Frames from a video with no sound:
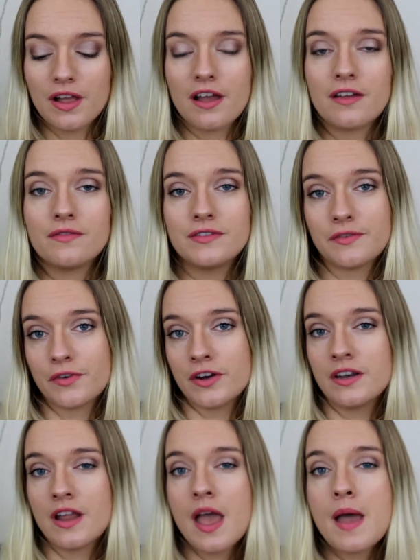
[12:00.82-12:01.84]
of
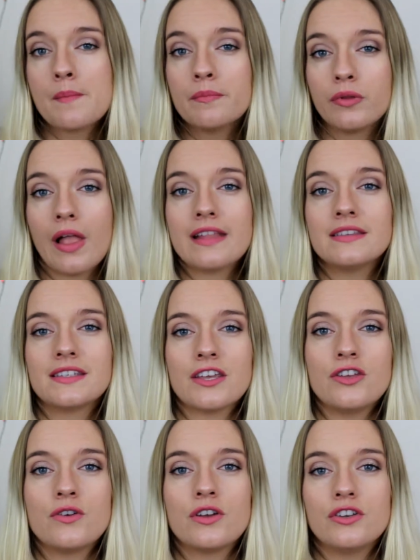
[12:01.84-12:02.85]
different blends that
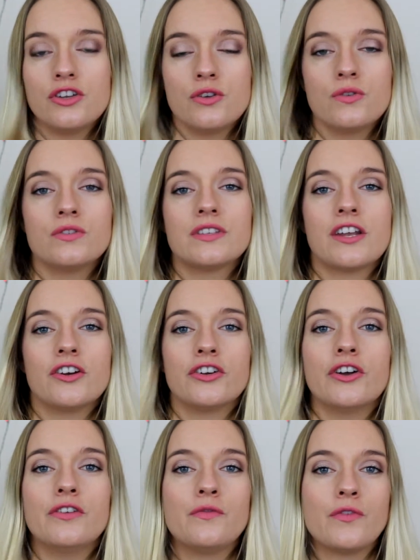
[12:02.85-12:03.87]
you can use that are
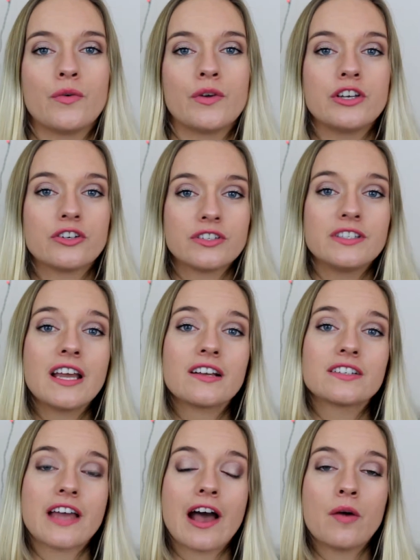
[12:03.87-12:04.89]
good for when you're
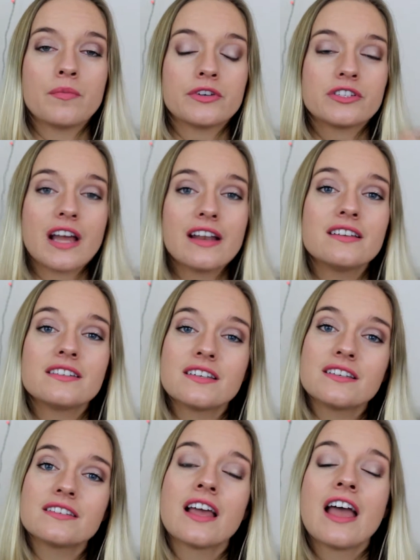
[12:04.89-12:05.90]
sick to help your
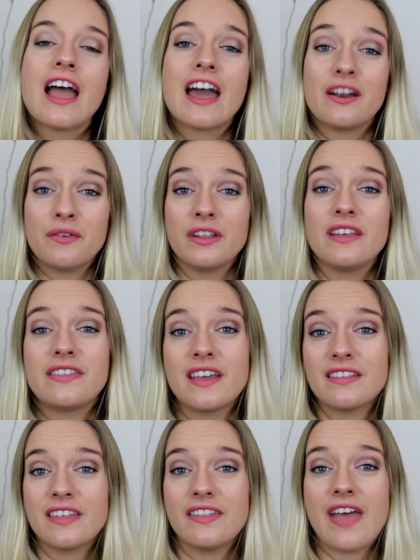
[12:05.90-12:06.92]
sinuses, and I really
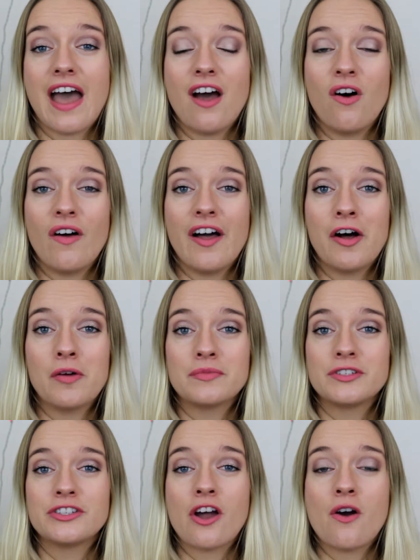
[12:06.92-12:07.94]
think that that all
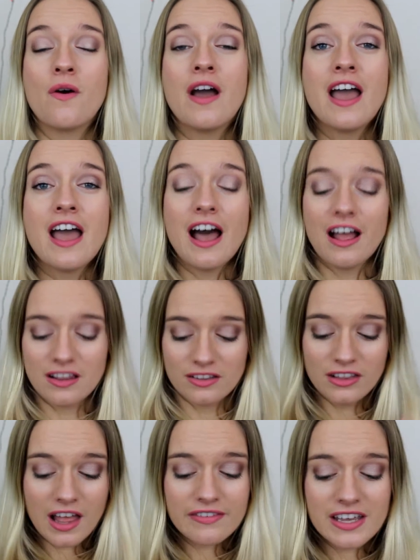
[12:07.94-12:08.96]
helps. So
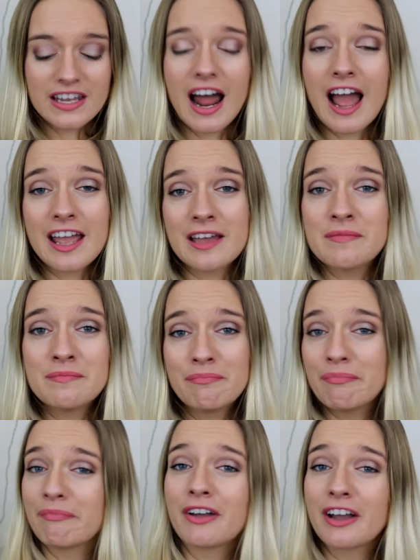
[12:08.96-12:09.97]
love it. I've
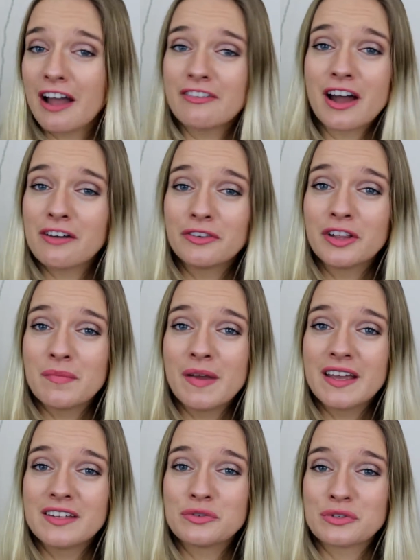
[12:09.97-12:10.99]
gotten really
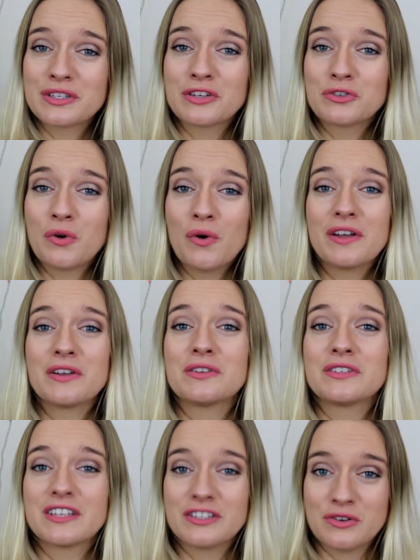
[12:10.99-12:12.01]
big into essential
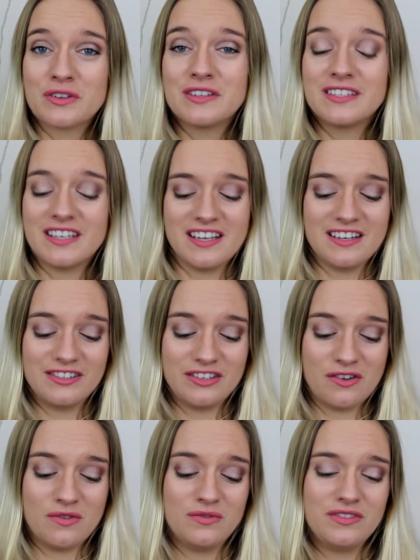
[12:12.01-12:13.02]
oils, as you can see,
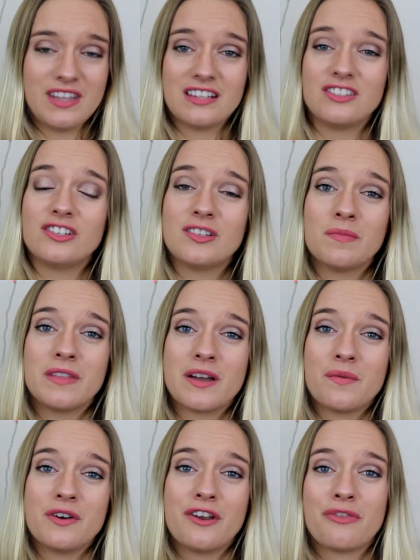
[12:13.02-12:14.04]
so that's just something
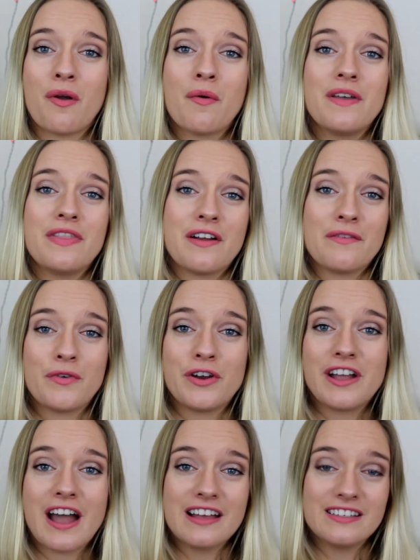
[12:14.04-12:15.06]
I wanted to throw in there for
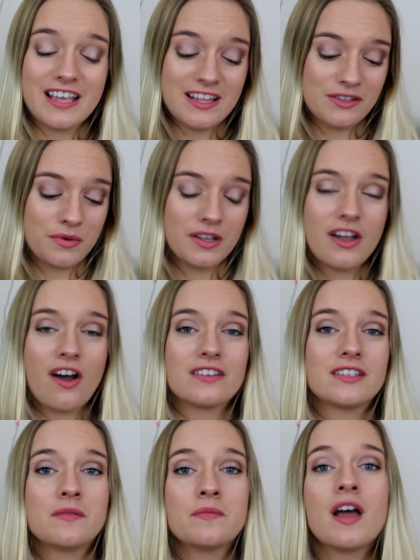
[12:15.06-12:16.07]
you guys. It's really
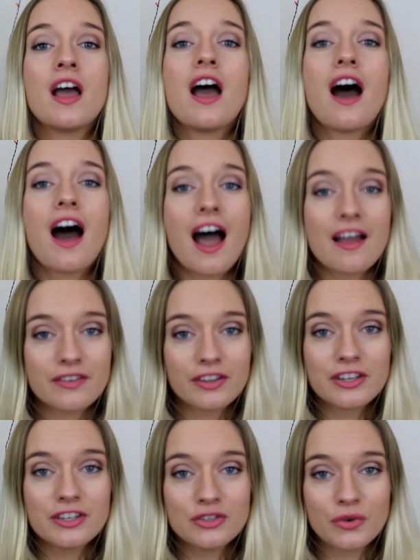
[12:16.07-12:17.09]
awesome. I
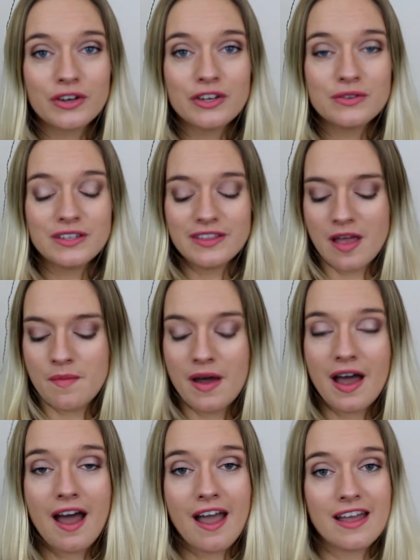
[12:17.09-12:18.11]
really enjoyed using them,
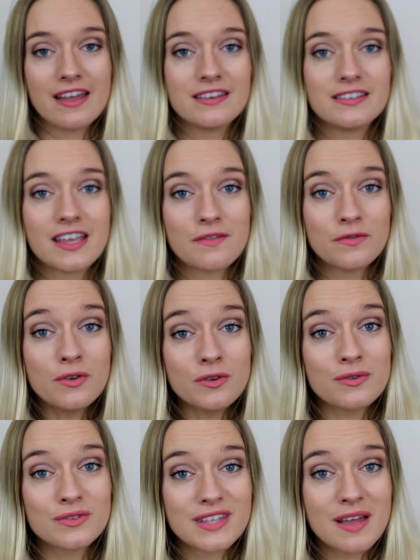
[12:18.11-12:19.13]
and if you
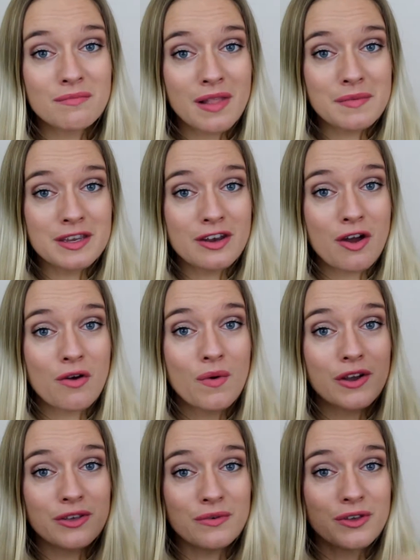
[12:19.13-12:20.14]
use them, let me know
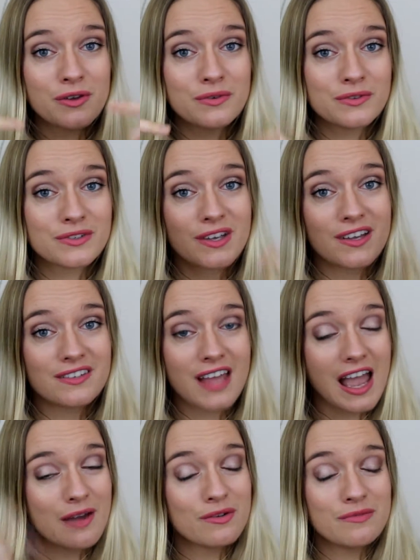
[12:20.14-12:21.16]
what you use, because
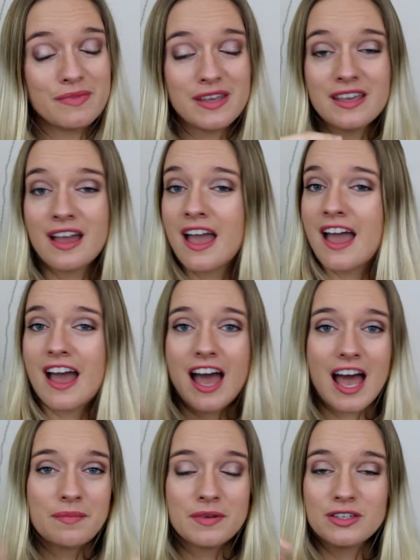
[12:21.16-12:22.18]
I would be
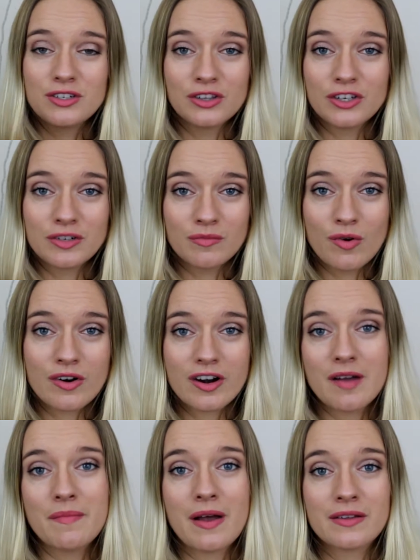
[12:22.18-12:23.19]
happy to learn more
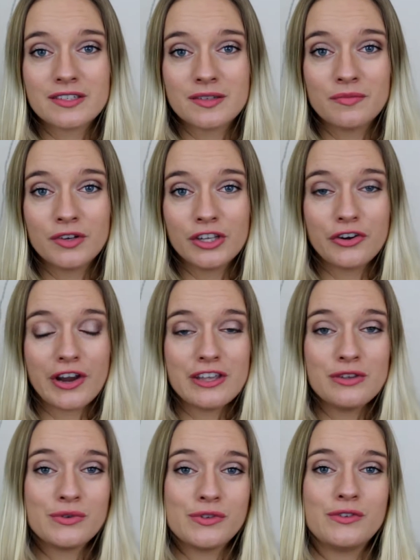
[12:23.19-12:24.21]
about some really
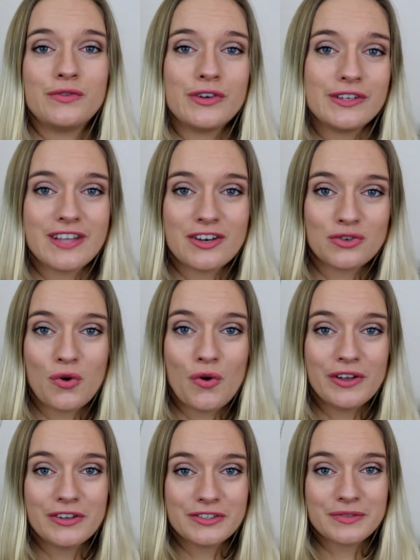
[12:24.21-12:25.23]
great uses for essential
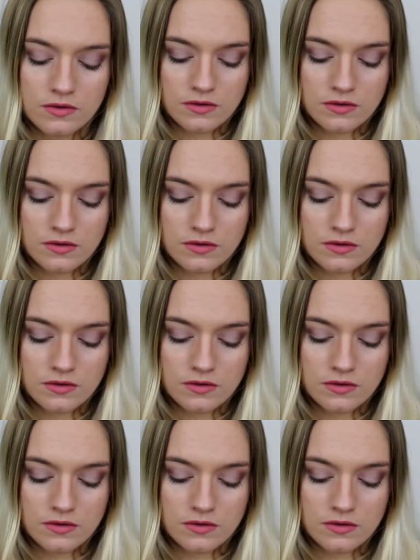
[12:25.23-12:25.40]
oils.